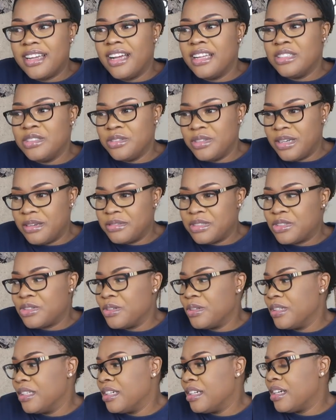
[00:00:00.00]
I do have a
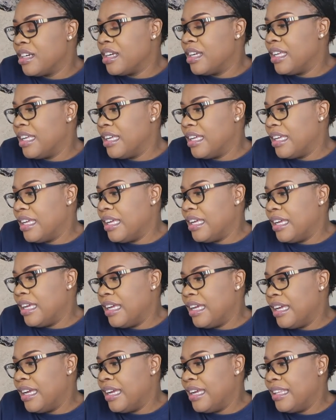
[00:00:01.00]
stroller
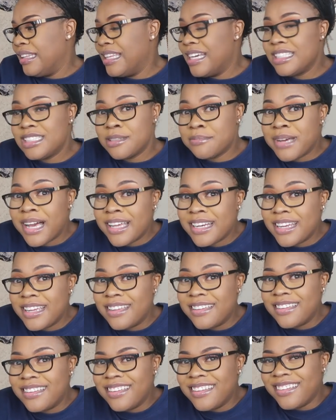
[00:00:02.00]
and that's about
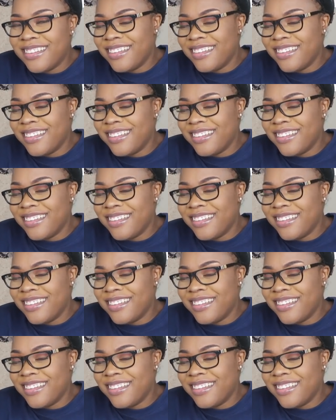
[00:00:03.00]
it.